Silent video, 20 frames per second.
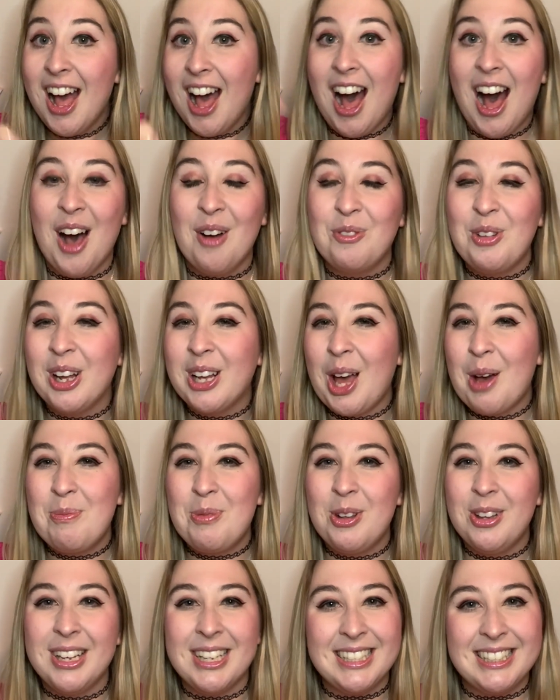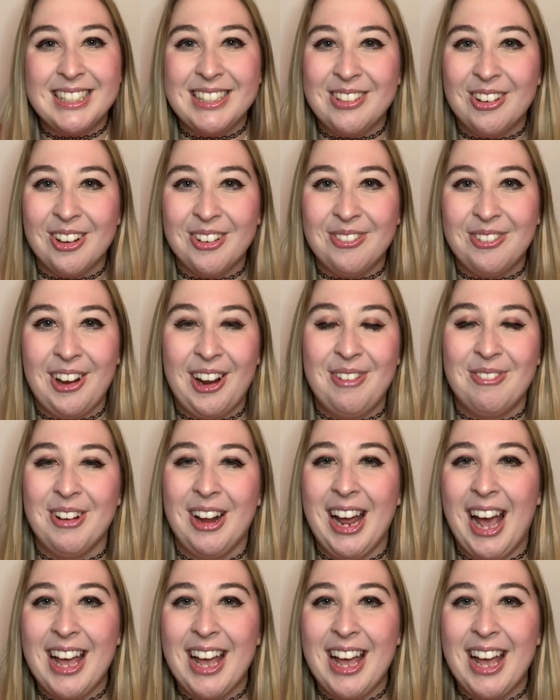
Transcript: What couple is your favorite?